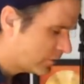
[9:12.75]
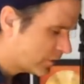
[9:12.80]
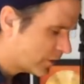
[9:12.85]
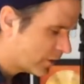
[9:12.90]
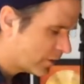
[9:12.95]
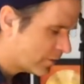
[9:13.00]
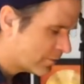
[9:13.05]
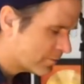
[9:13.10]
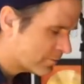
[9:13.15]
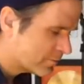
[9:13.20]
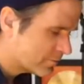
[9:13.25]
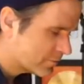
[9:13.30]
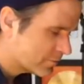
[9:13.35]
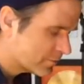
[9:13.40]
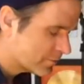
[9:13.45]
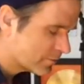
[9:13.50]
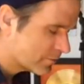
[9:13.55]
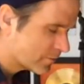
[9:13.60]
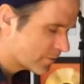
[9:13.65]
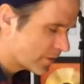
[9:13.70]
um,
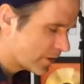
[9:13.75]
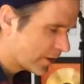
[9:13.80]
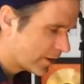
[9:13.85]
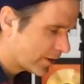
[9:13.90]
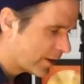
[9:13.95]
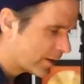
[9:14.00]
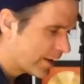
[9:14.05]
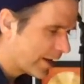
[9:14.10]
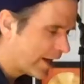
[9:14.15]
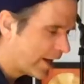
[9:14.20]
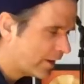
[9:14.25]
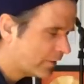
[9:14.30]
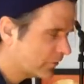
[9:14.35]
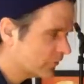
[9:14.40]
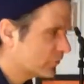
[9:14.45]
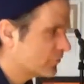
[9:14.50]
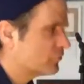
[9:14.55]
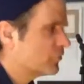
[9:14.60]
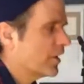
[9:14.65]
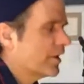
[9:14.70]
I got asked
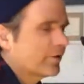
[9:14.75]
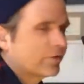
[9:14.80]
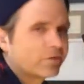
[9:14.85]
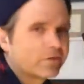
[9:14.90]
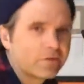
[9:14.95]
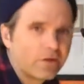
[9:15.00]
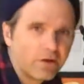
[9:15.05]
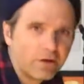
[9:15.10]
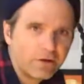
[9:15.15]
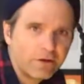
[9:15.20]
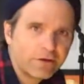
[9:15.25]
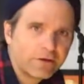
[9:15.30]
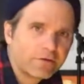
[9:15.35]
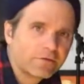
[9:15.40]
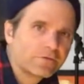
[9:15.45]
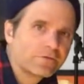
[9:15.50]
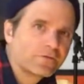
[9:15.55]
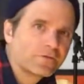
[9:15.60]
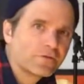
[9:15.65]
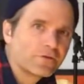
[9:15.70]
to write a
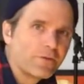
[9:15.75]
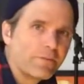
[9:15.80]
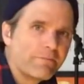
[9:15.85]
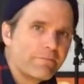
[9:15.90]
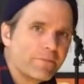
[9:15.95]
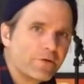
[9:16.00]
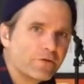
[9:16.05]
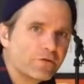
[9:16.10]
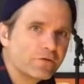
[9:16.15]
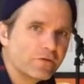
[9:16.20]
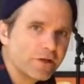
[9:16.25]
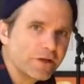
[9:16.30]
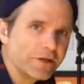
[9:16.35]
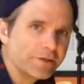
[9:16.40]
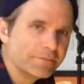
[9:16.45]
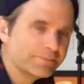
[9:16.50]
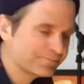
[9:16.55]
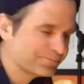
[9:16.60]
song for a movie,